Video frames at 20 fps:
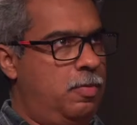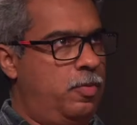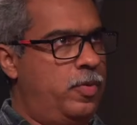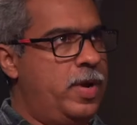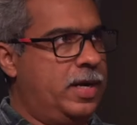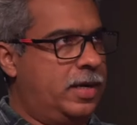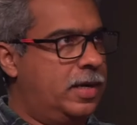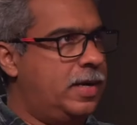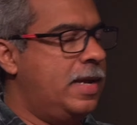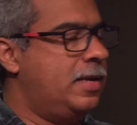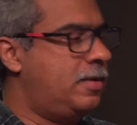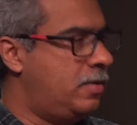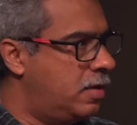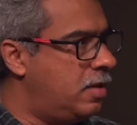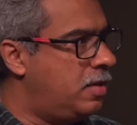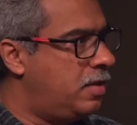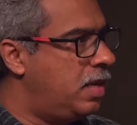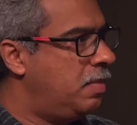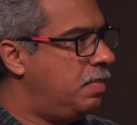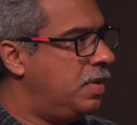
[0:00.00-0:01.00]
we are created
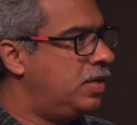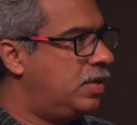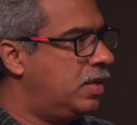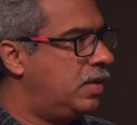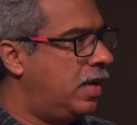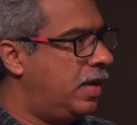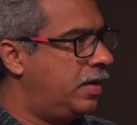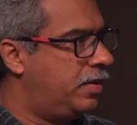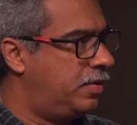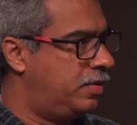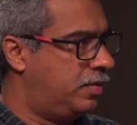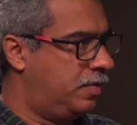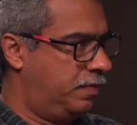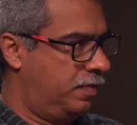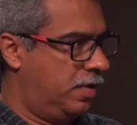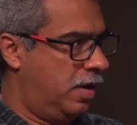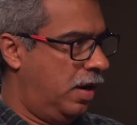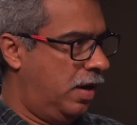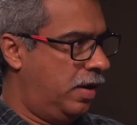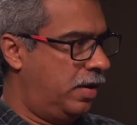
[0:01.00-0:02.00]
in the image and likeness of
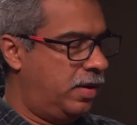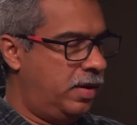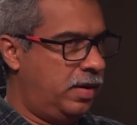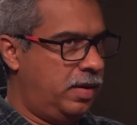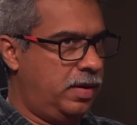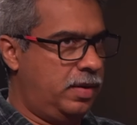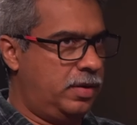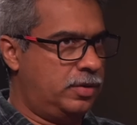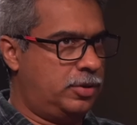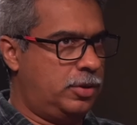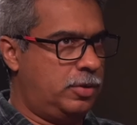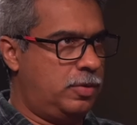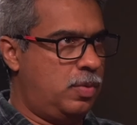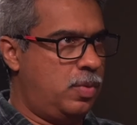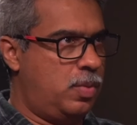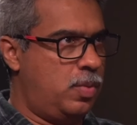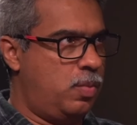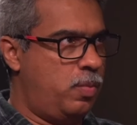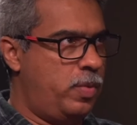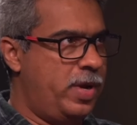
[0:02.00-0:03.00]
God.
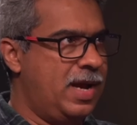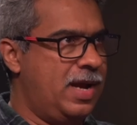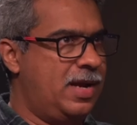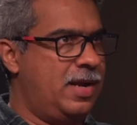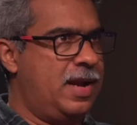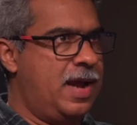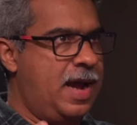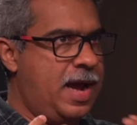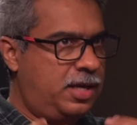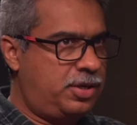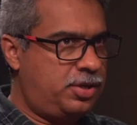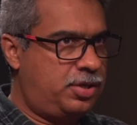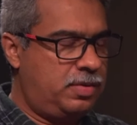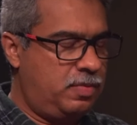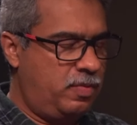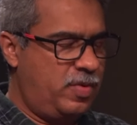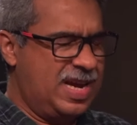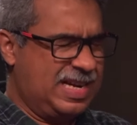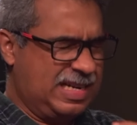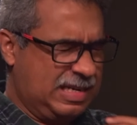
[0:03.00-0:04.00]
So we
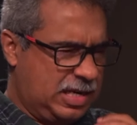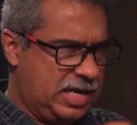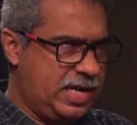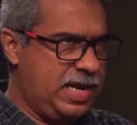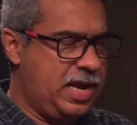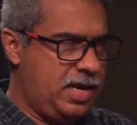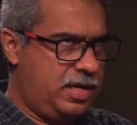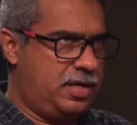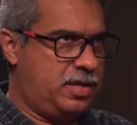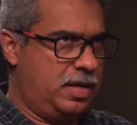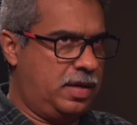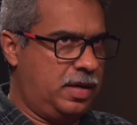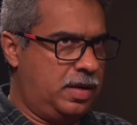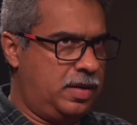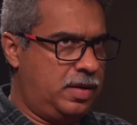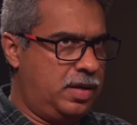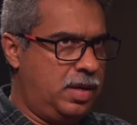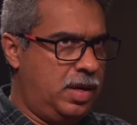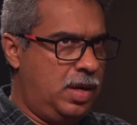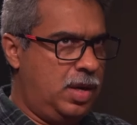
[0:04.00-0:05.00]
are
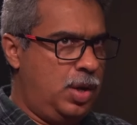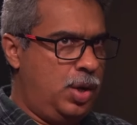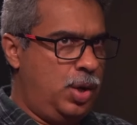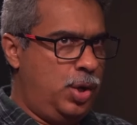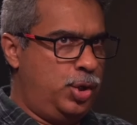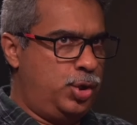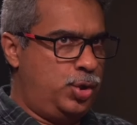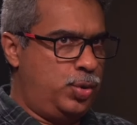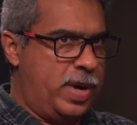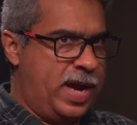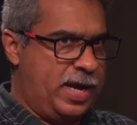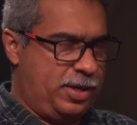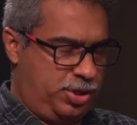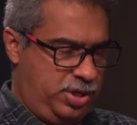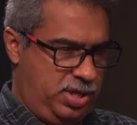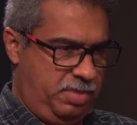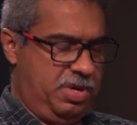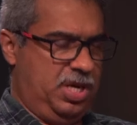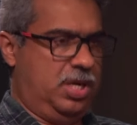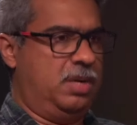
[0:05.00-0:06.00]
created to
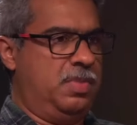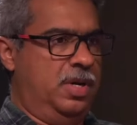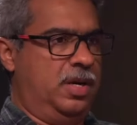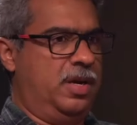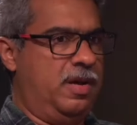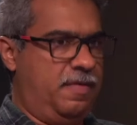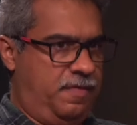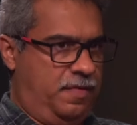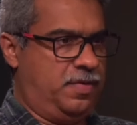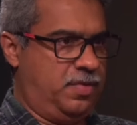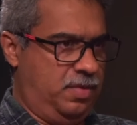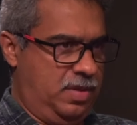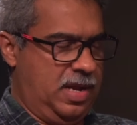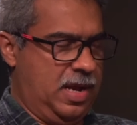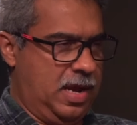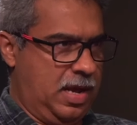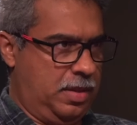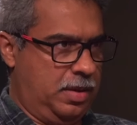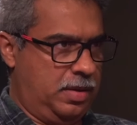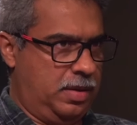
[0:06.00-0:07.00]
actually become a gift to the
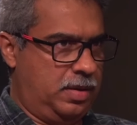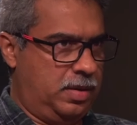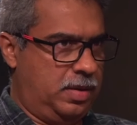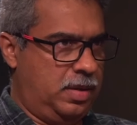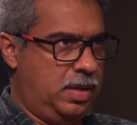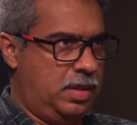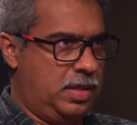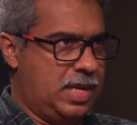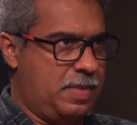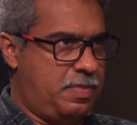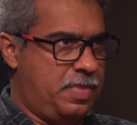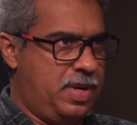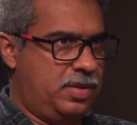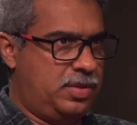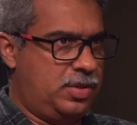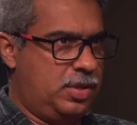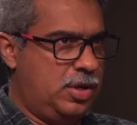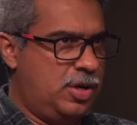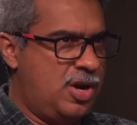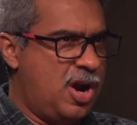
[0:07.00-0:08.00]
other. That
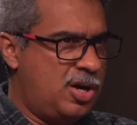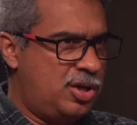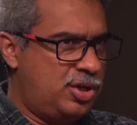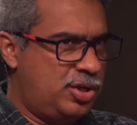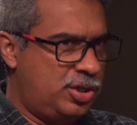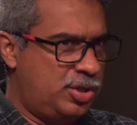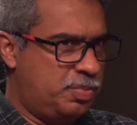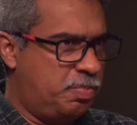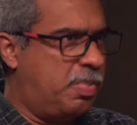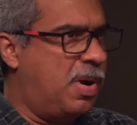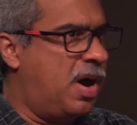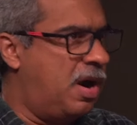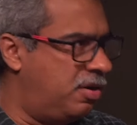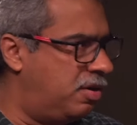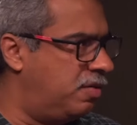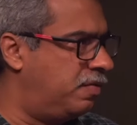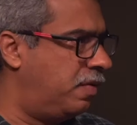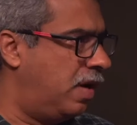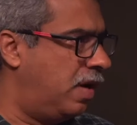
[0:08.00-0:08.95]
means not just part of